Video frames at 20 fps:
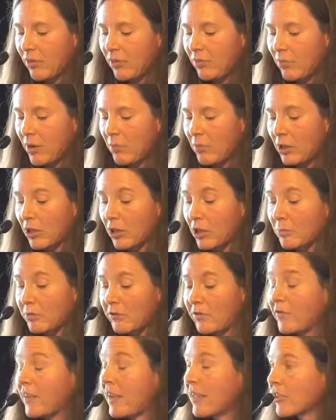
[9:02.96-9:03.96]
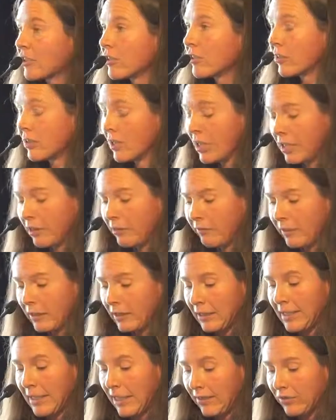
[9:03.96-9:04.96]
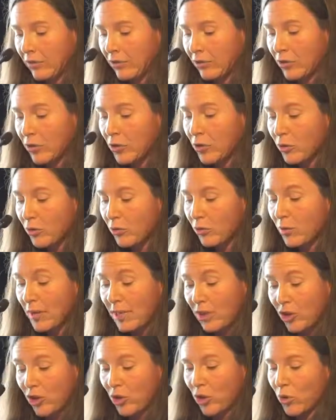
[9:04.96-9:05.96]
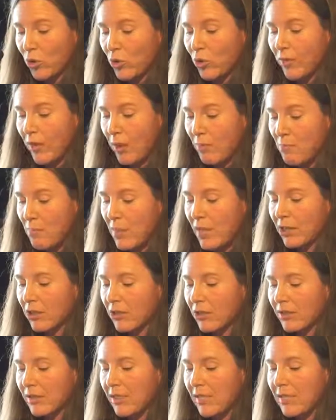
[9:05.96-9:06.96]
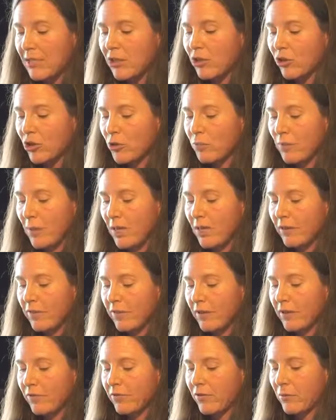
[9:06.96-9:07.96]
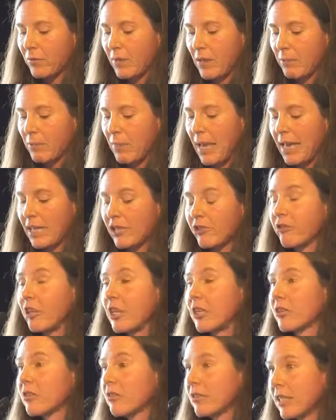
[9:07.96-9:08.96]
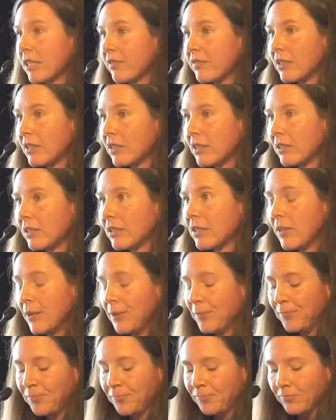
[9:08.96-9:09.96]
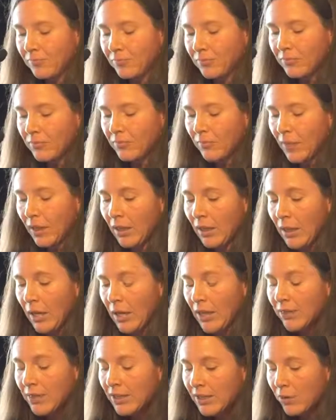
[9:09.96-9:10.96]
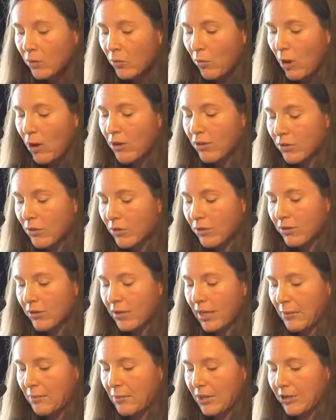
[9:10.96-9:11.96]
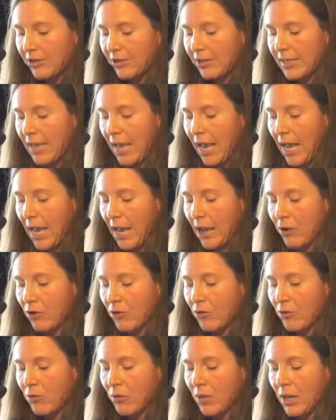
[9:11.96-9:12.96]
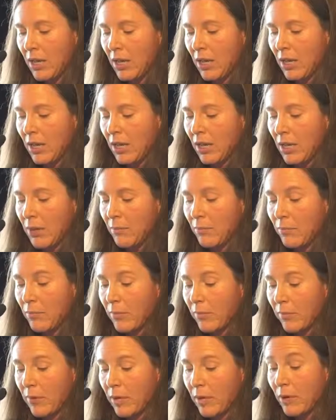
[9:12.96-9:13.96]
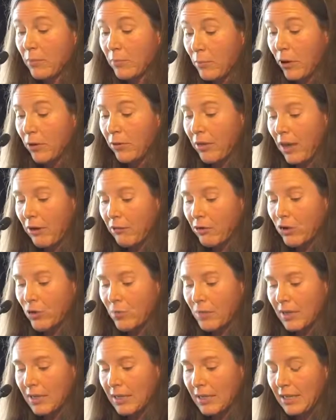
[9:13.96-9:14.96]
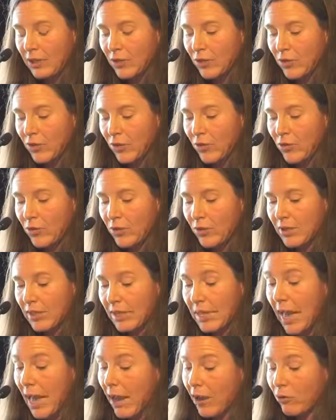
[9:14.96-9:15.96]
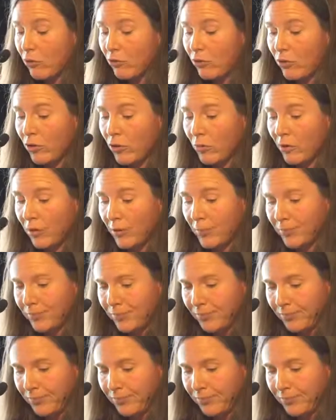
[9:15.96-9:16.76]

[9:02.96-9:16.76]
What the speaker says: with women on a professional level to ensure that men continue to benefit from their patriarchal dividend. This quote also demonstrates how both how humour can exclude and how humour...